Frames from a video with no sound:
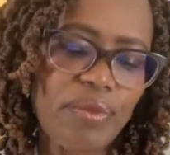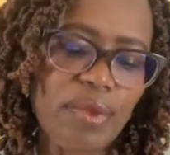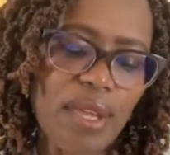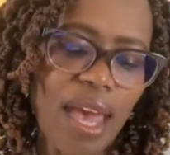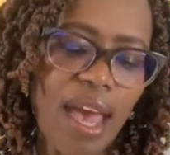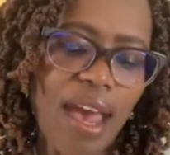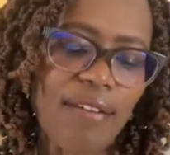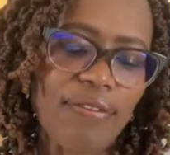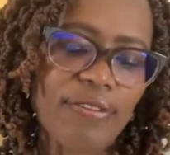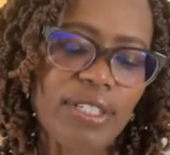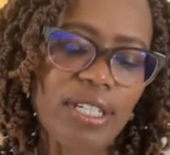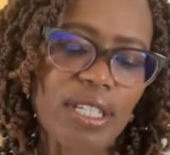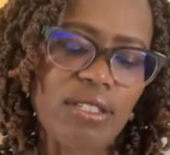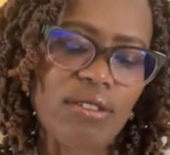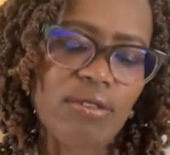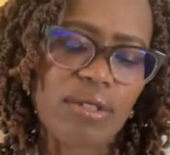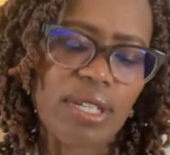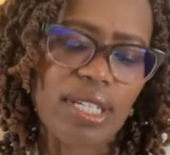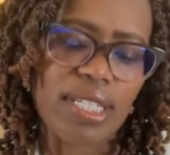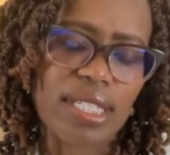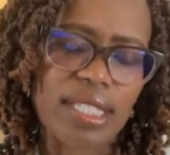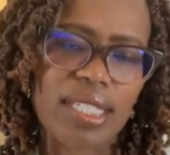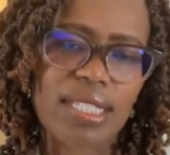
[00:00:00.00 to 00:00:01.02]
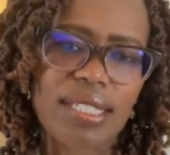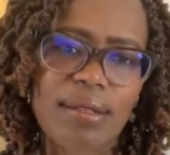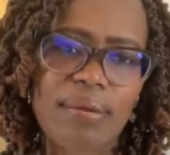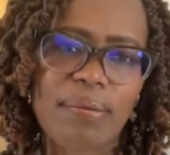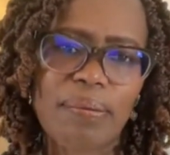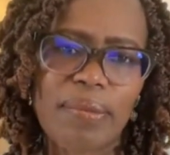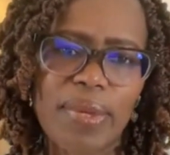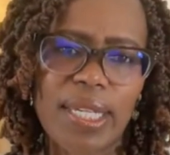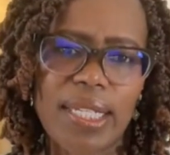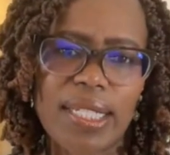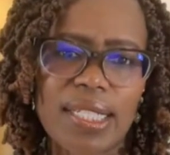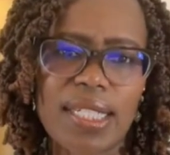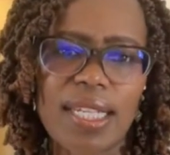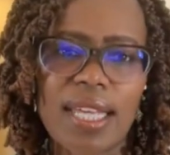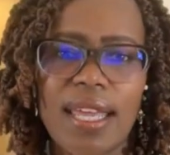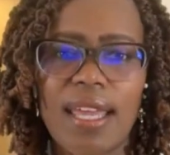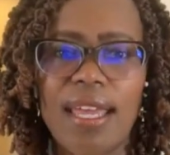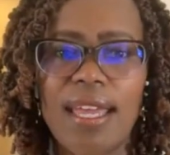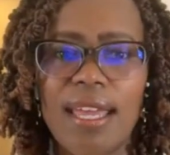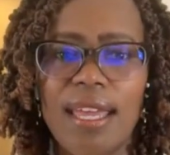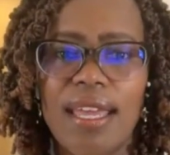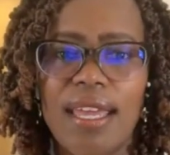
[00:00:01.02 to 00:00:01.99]
after you hit submit
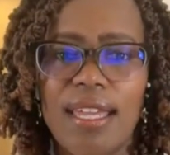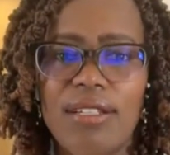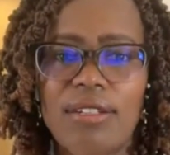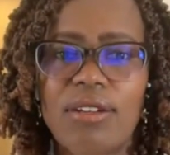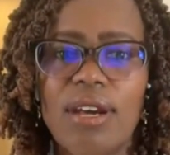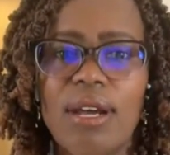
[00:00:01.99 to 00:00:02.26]
and your